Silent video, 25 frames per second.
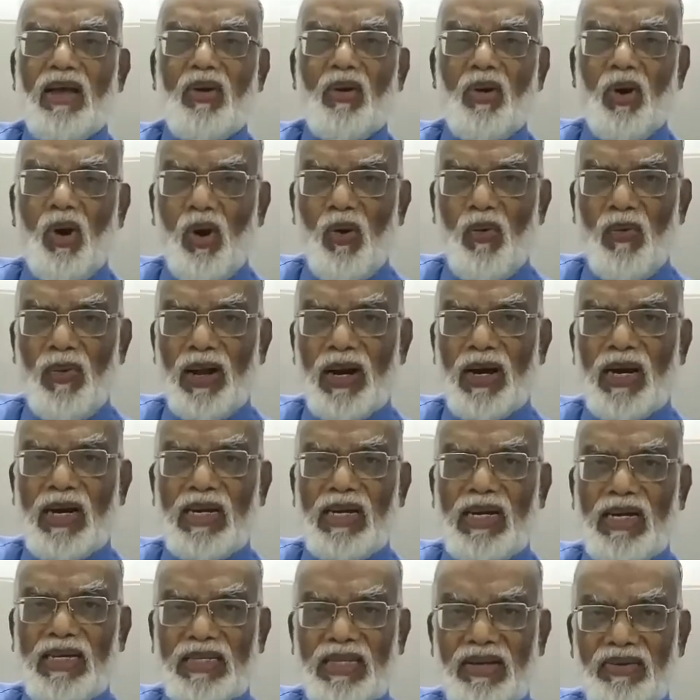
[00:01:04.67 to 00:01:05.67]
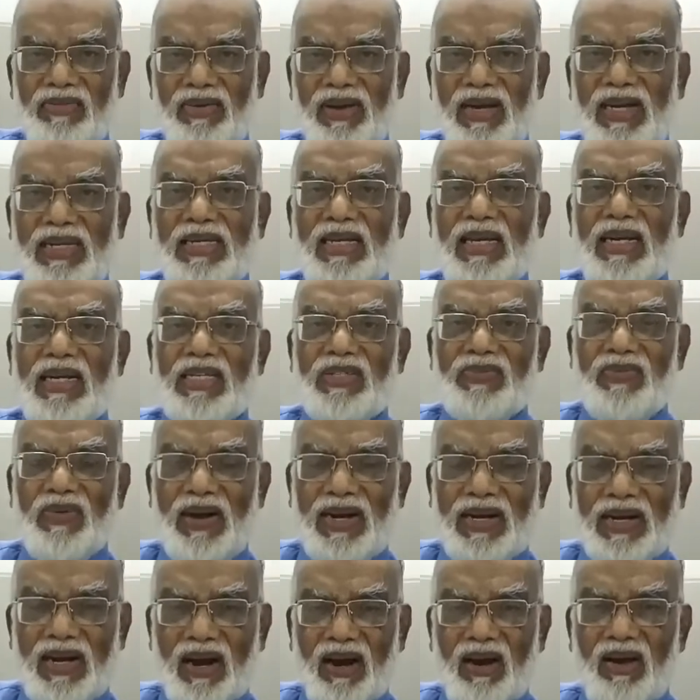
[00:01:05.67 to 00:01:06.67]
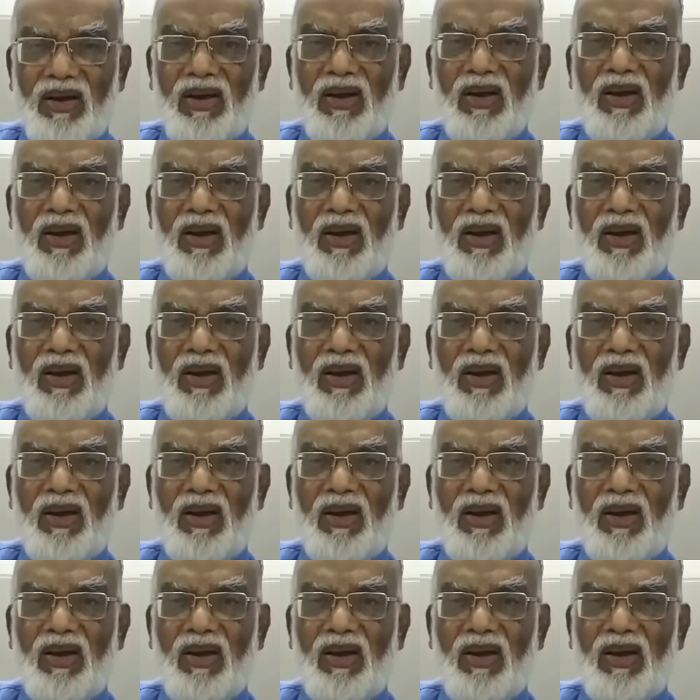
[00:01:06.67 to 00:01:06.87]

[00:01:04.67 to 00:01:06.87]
lower esophageal sphincter,